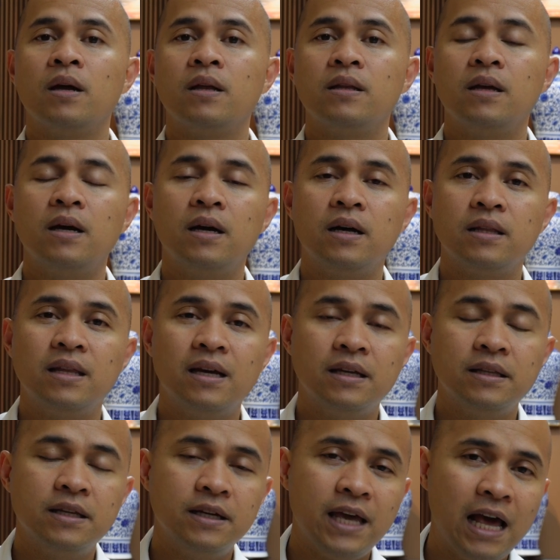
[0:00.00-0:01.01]

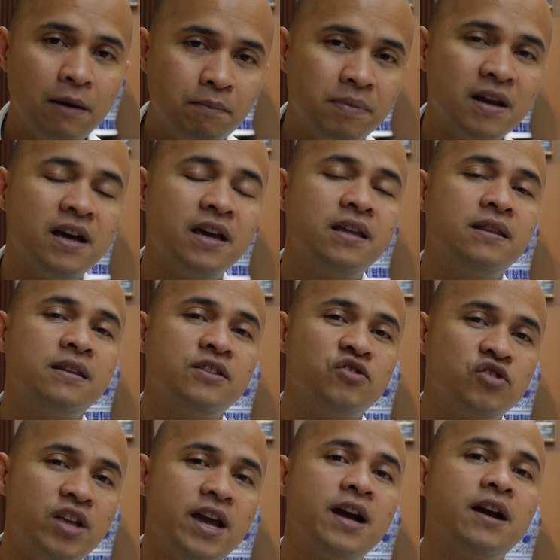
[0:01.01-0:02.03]
The helpline is
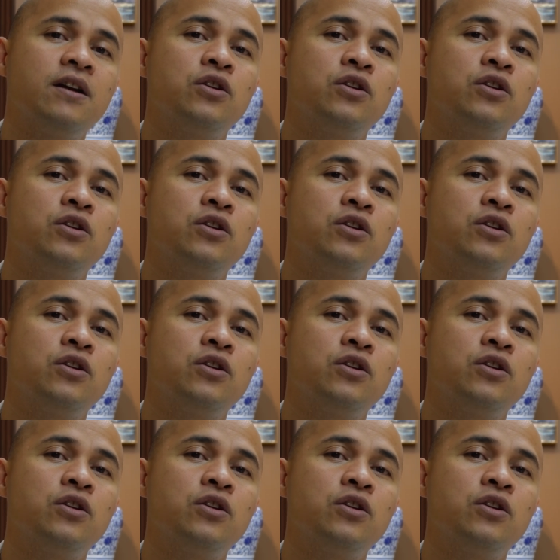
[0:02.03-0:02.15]
there.